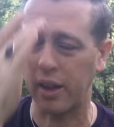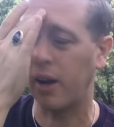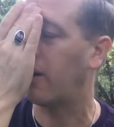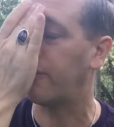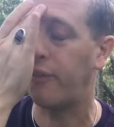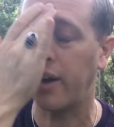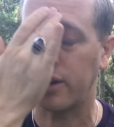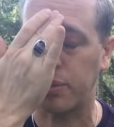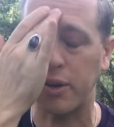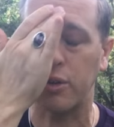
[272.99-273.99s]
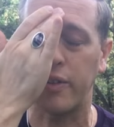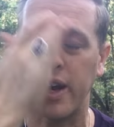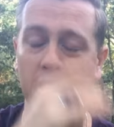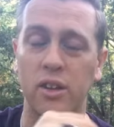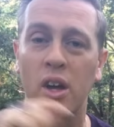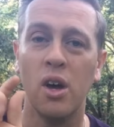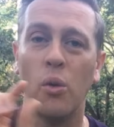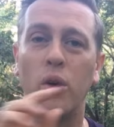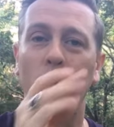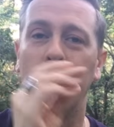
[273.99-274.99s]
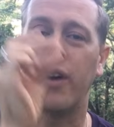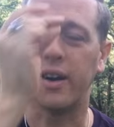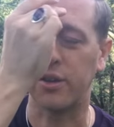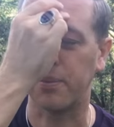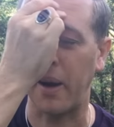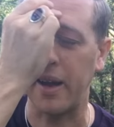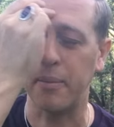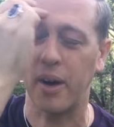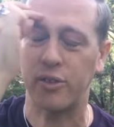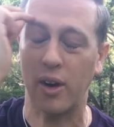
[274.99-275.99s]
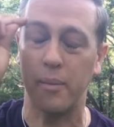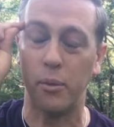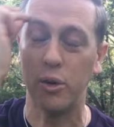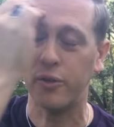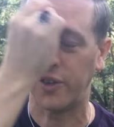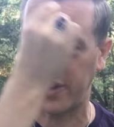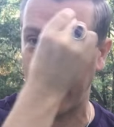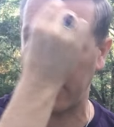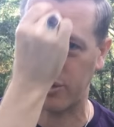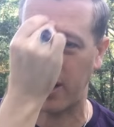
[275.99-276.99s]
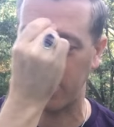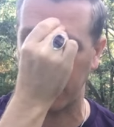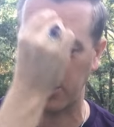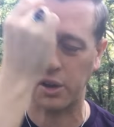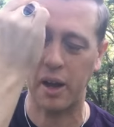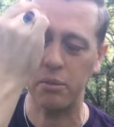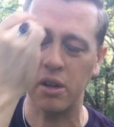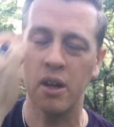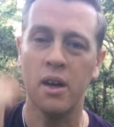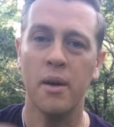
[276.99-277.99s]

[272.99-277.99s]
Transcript: Now I find, especially with headaches, what you'll find is the pain might try and move and dance around as it escapes,